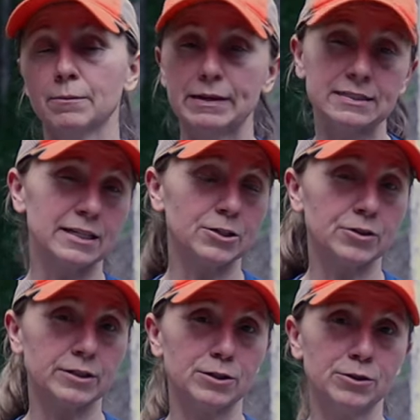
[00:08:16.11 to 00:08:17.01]
The best thing you
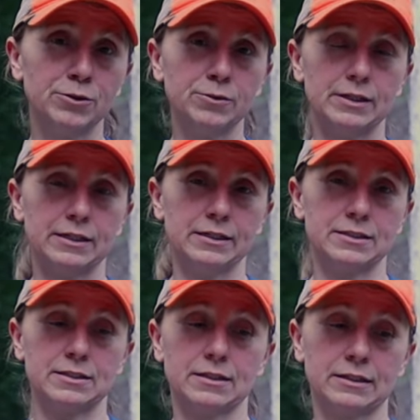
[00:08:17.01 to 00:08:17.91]
can do
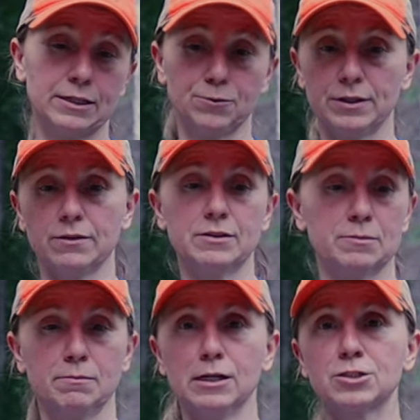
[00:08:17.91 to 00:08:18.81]
is get rid of as
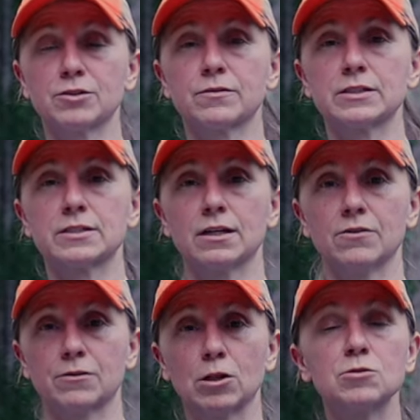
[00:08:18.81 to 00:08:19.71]
much of the
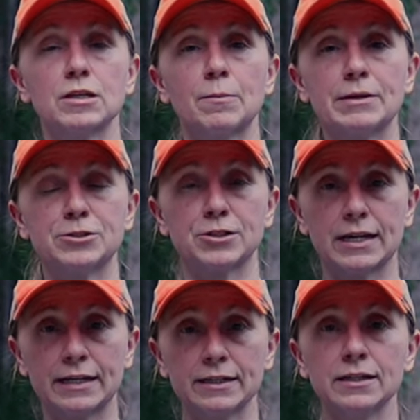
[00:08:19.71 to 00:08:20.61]
stuff close up as you
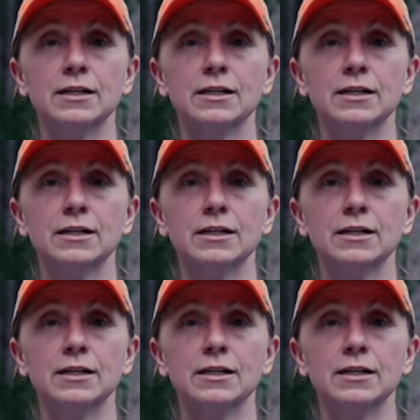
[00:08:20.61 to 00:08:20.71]
can.